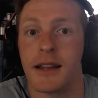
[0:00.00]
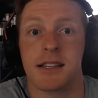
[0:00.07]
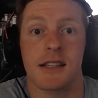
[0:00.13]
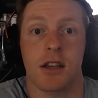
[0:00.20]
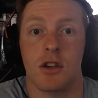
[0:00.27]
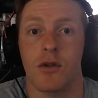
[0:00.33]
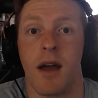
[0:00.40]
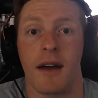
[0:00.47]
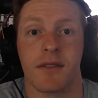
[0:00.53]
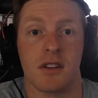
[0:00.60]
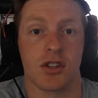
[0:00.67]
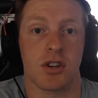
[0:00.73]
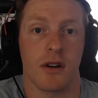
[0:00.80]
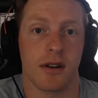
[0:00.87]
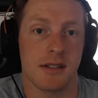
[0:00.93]
Let's say you have
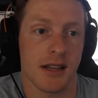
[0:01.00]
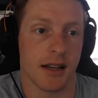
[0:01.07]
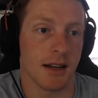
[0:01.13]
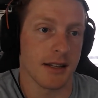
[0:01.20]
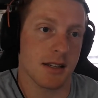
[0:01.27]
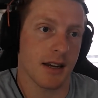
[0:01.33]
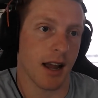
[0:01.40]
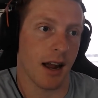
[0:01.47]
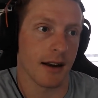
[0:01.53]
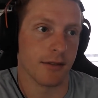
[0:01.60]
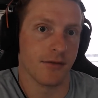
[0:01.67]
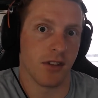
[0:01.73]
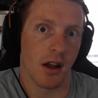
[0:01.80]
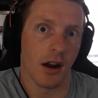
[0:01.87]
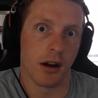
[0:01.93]
insurance and it's kind
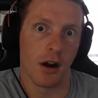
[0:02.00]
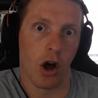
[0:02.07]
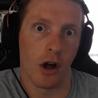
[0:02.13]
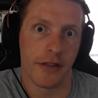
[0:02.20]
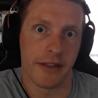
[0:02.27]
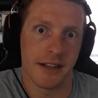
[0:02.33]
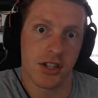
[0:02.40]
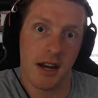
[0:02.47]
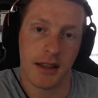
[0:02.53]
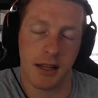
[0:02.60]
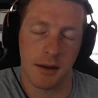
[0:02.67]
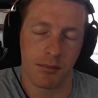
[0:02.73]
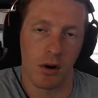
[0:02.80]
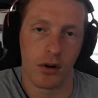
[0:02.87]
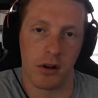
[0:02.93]
of done on the
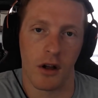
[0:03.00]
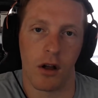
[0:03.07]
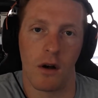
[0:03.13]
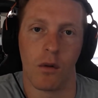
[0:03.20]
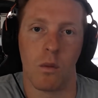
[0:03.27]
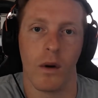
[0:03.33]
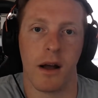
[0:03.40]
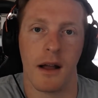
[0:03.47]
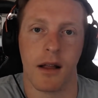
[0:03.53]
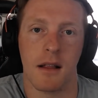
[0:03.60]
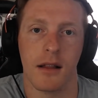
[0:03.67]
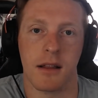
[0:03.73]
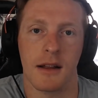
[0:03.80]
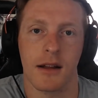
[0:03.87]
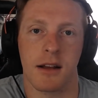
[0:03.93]
Chainlink protocol.
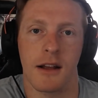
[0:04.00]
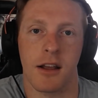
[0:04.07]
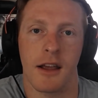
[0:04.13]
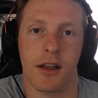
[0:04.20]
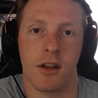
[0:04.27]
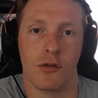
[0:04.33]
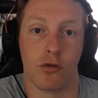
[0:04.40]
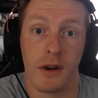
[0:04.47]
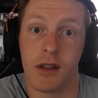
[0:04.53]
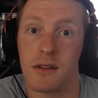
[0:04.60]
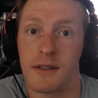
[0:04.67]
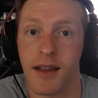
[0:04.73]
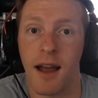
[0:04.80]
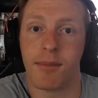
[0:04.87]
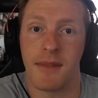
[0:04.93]
Well,
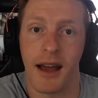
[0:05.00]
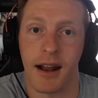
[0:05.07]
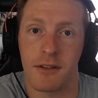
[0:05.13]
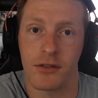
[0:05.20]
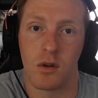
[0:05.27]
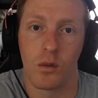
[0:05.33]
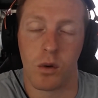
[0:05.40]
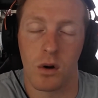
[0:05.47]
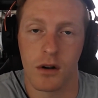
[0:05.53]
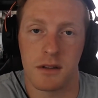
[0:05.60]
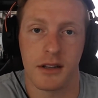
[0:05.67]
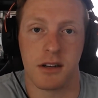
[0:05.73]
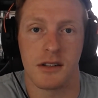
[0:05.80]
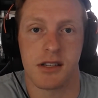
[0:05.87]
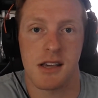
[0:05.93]
real-time data from the
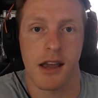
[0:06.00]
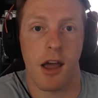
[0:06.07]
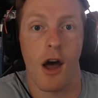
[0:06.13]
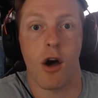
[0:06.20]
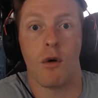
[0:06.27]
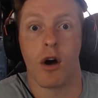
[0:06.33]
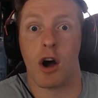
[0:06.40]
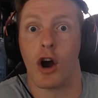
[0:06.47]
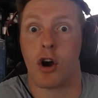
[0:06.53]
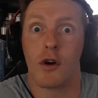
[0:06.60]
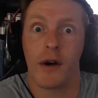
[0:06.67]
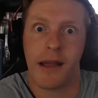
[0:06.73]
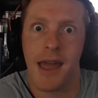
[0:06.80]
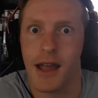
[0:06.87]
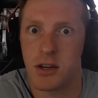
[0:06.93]
world, it'll say, oh, a
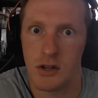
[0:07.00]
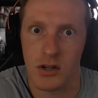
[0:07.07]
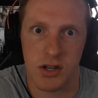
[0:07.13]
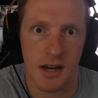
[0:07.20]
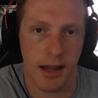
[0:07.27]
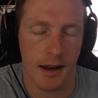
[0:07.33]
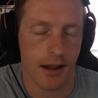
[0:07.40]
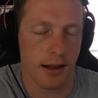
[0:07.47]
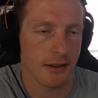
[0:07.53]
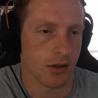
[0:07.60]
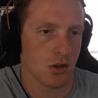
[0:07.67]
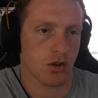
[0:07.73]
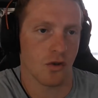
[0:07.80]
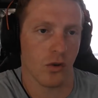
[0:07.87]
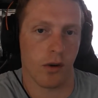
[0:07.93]
hurricane just hit, it
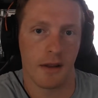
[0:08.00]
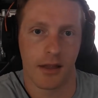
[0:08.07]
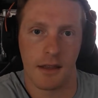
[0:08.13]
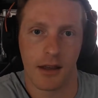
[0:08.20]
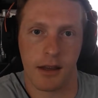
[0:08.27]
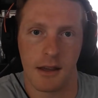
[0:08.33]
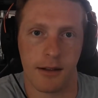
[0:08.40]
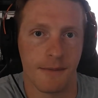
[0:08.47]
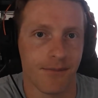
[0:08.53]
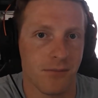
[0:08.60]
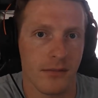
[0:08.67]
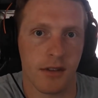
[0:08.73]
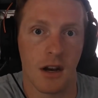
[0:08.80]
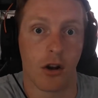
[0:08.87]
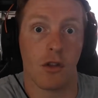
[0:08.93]
destroyed the
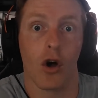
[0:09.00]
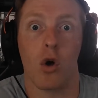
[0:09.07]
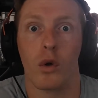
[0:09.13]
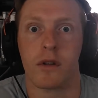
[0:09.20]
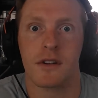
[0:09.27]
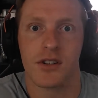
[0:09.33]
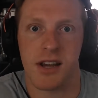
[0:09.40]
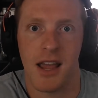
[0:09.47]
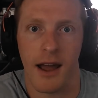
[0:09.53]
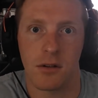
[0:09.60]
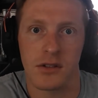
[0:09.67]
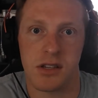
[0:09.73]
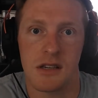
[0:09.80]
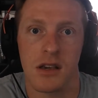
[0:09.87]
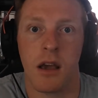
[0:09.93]
holder's
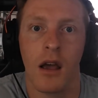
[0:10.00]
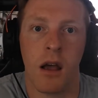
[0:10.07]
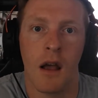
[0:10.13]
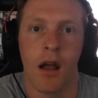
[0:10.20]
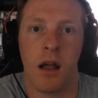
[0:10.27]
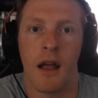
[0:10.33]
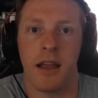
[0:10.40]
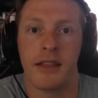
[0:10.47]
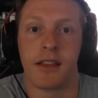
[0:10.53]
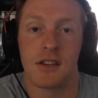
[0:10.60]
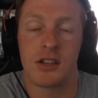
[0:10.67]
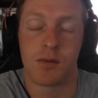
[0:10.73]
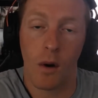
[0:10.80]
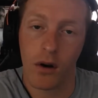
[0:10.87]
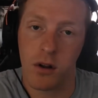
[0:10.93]
house.
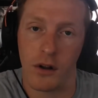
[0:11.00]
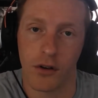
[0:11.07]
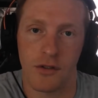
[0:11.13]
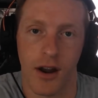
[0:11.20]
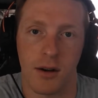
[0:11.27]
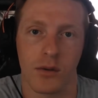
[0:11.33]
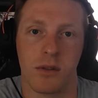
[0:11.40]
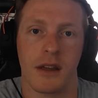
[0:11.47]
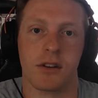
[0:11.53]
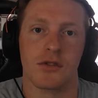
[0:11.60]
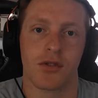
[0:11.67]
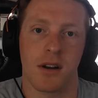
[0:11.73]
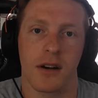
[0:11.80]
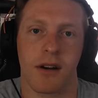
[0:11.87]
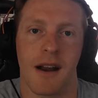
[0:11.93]
The smart contract will
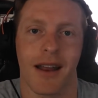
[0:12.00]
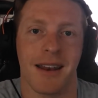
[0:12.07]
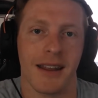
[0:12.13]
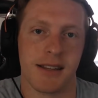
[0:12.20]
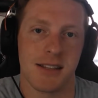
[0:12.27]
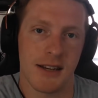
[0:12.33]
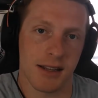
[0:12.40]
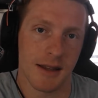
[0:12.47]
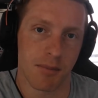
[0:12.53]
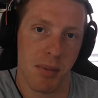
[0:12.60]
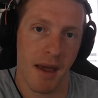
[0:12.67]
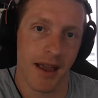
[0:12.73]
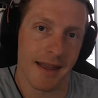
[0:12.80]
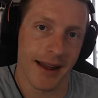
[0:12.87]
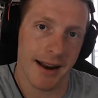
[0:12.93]
then trigger and instantly
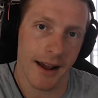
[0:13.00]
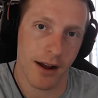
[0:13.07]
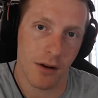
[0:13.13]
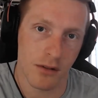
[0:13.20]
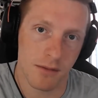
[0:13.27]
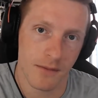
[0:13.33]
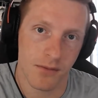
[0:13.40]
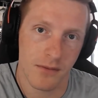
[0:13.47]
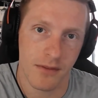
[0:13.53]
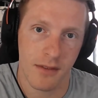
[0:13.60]
pay that out.